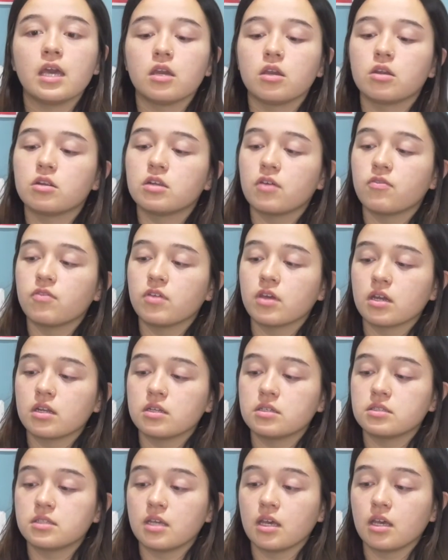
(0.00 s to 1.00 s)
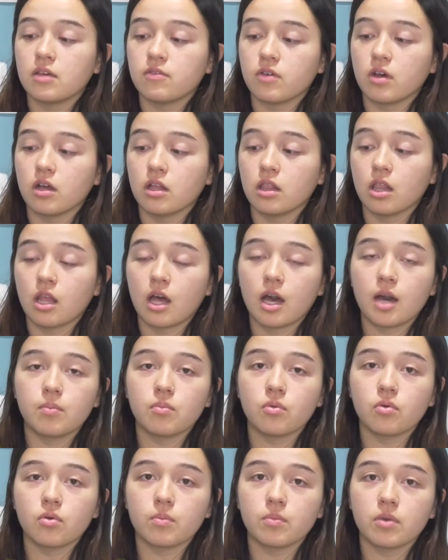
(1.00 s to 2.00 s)
you're definitely going to save a lot
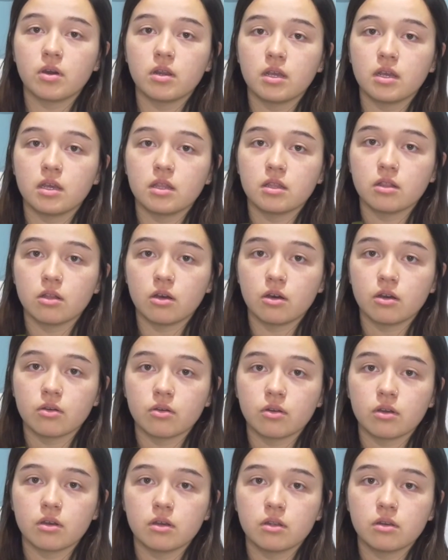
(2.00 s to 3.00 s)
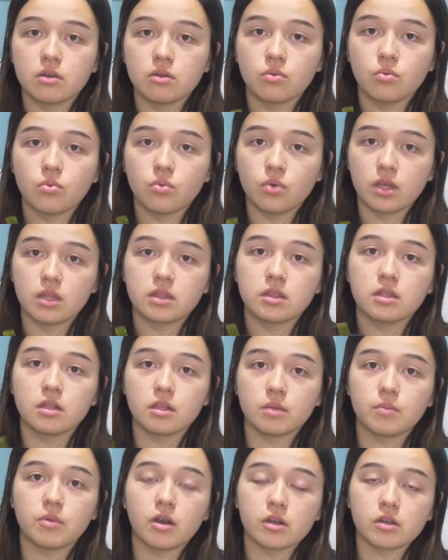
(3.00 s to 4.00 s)
more money in the long run with the
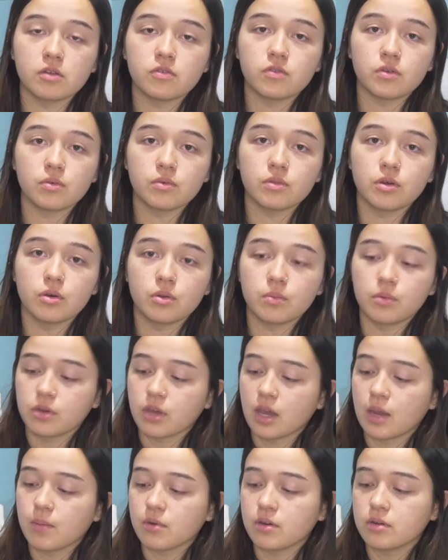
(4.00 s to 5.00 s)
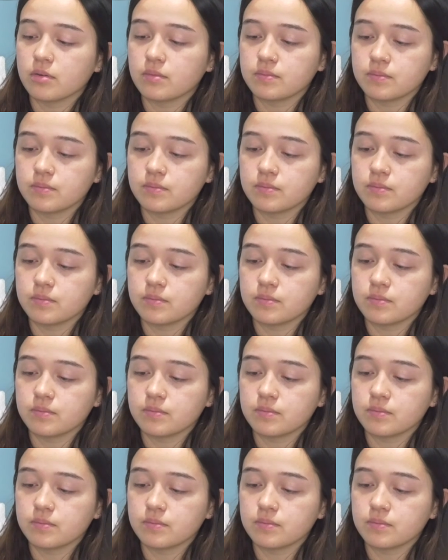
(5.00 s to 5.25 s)
Lomography reloadable camera.